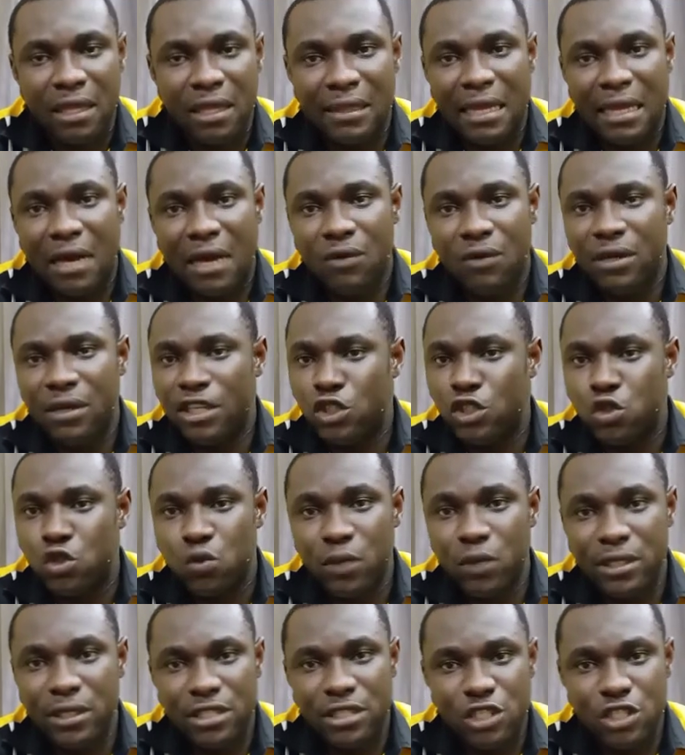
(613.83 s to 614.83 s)
Now, in
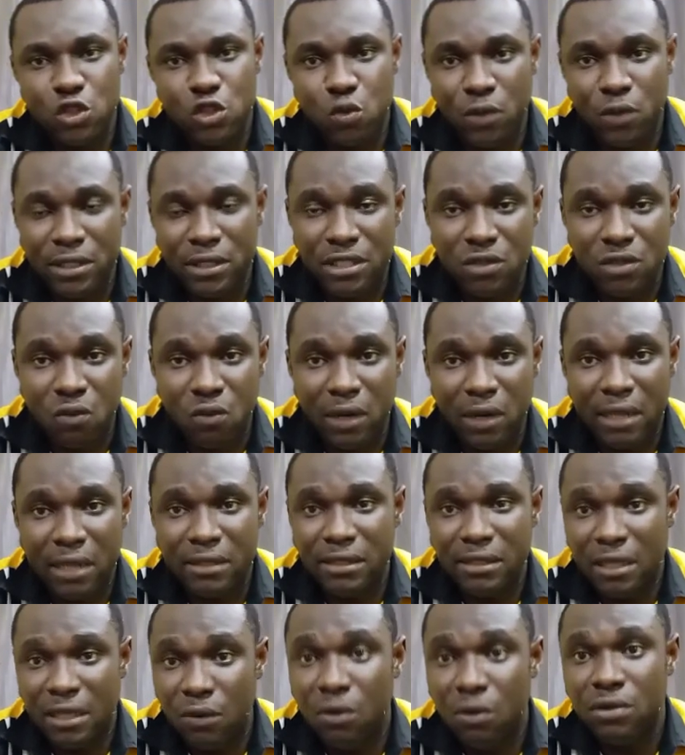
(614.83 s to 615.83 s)

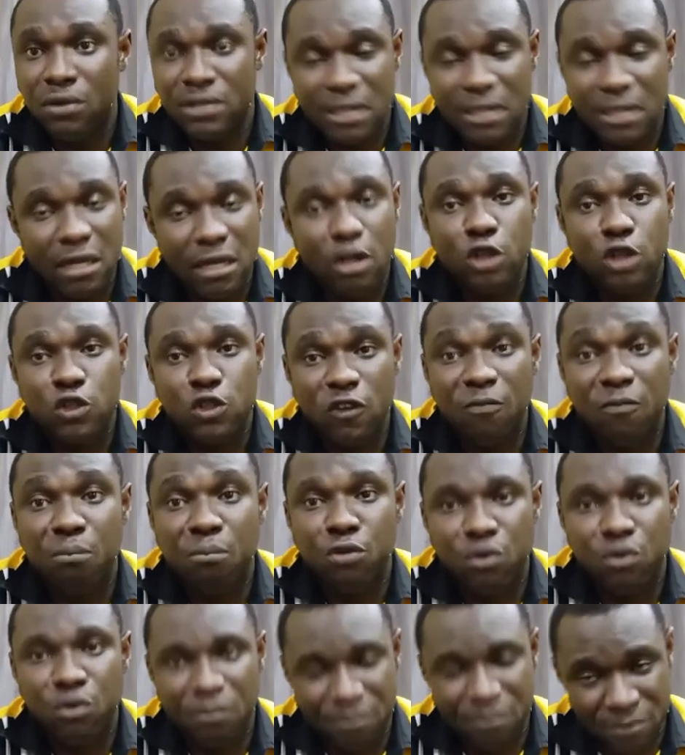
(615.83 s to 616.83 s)
2021, there was a lot
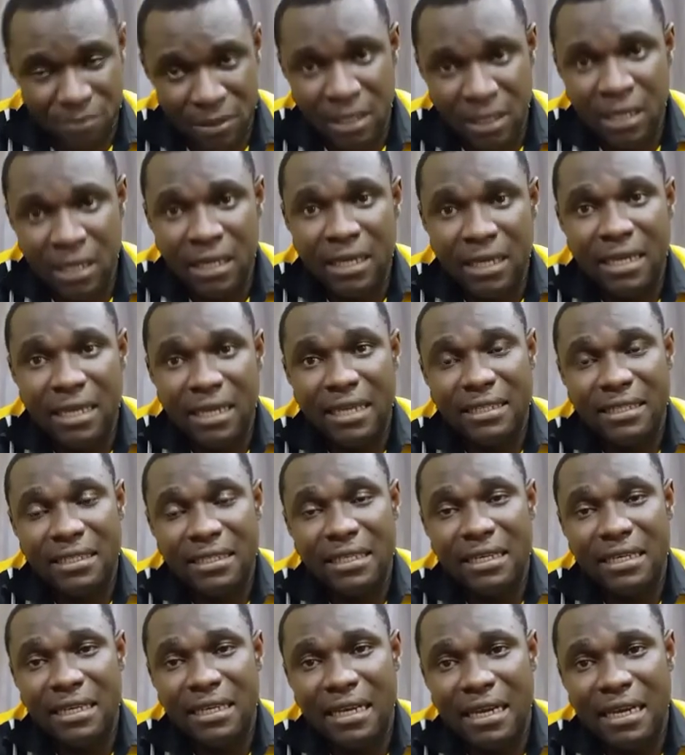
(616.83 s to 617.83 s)
of boom in
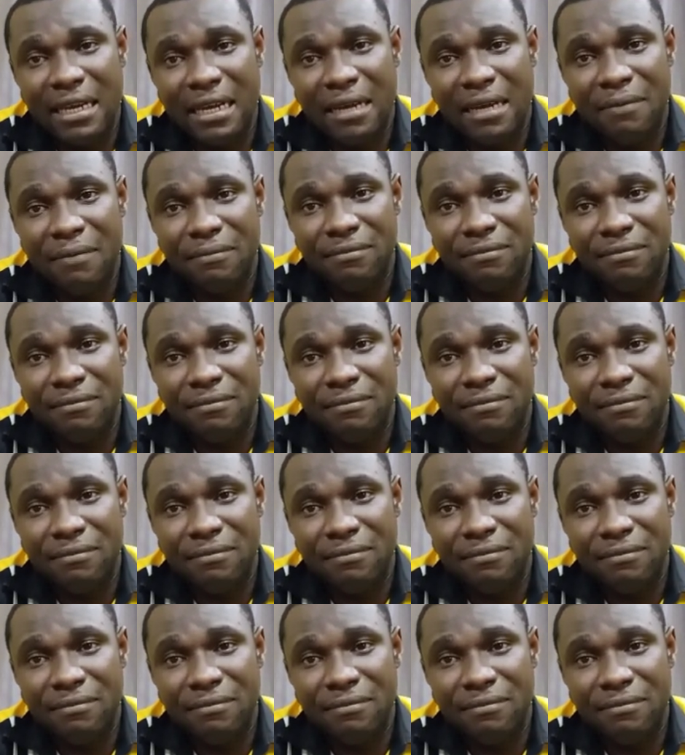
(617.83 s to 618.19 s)
the